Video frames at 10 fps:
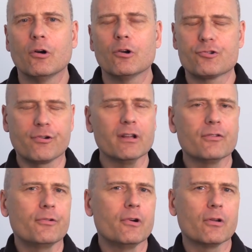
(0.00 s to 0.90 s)
or
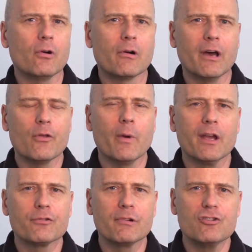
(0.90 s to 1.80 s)
transferred or
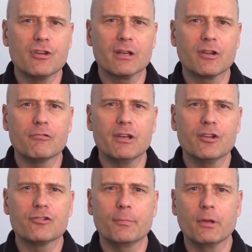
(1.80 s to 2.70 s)
otherwise rejigged and
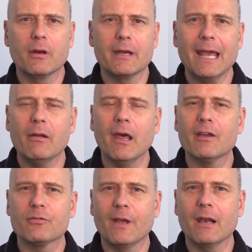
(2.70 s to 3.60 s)
redistributed now
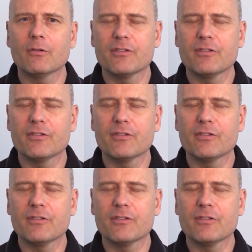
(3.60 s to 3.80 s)
lies fallow.